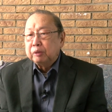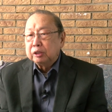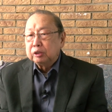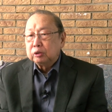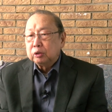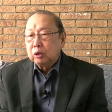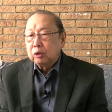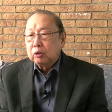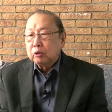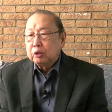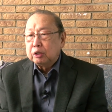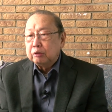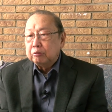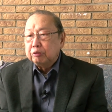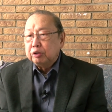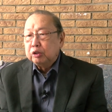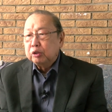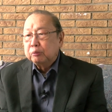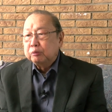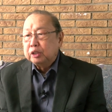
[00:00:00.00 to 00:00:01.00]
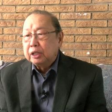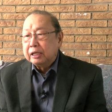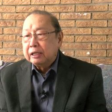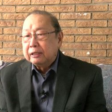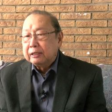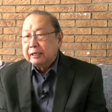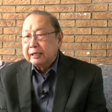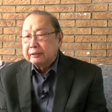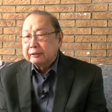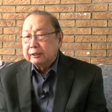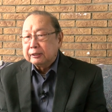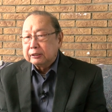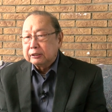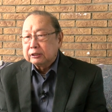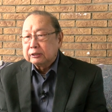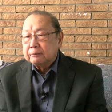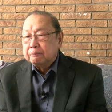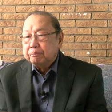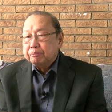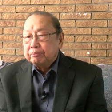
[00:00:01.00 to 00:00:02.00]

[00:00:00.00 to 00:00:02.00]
a thorough review of dialectics.